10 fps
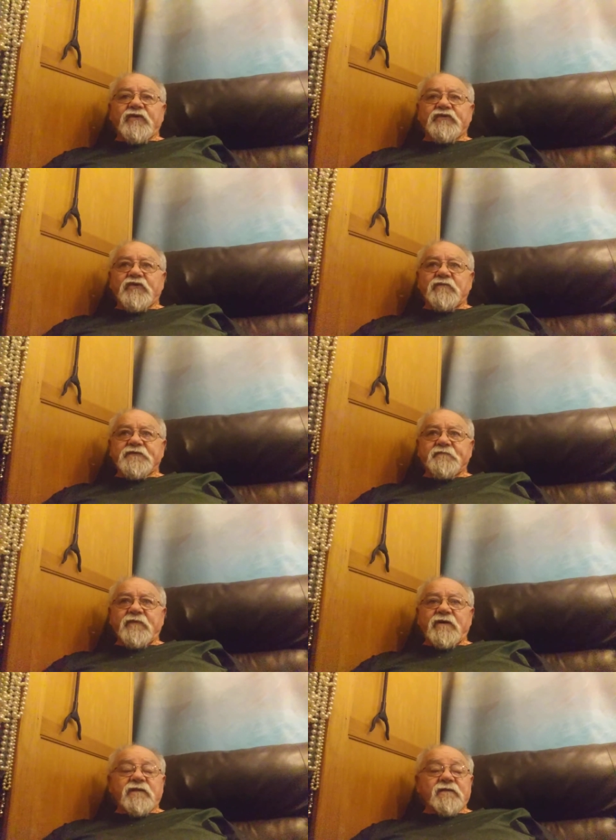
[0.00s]
a thermos
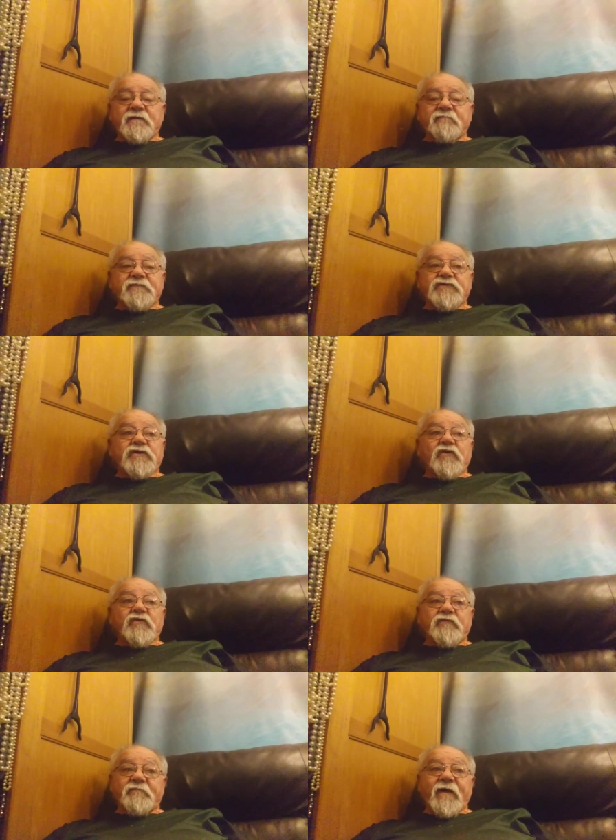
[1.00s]
bottle to
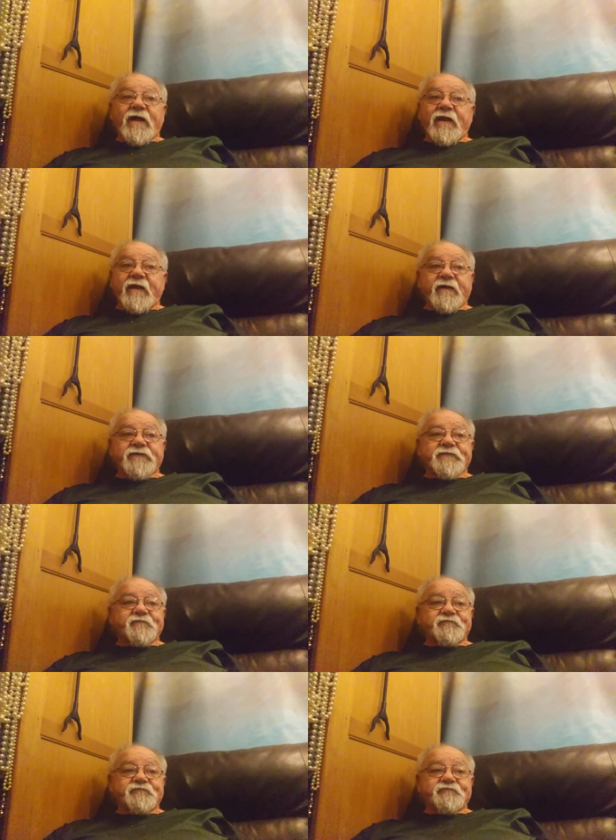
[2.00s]
go with my
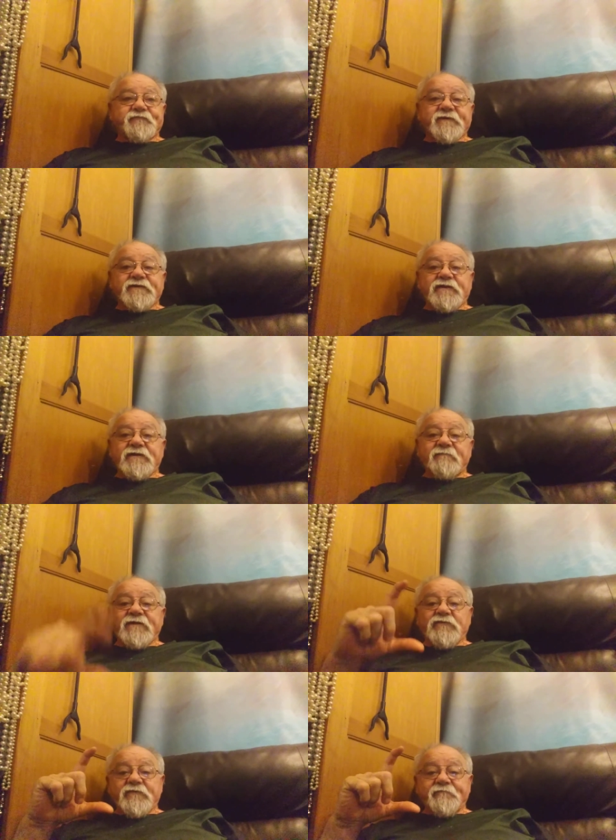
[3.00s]
collection. It's a little
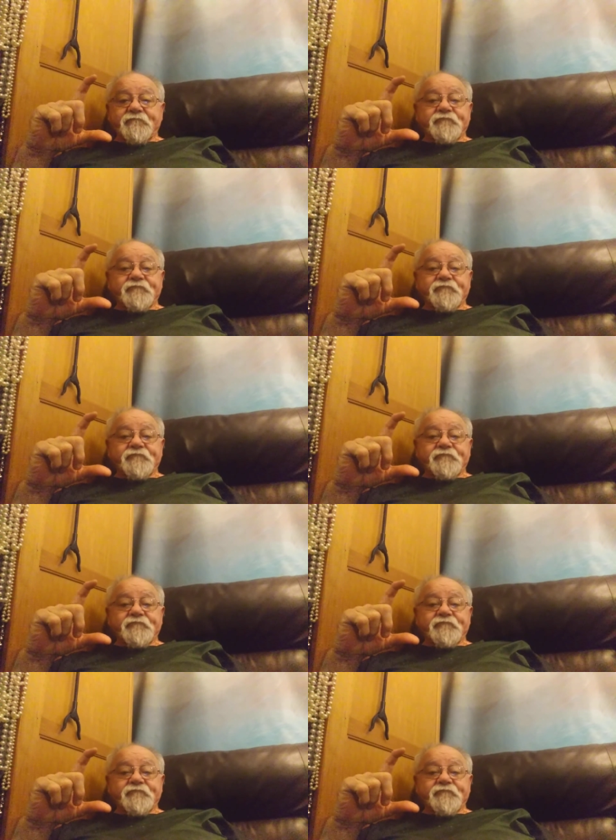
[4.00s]
bitty one.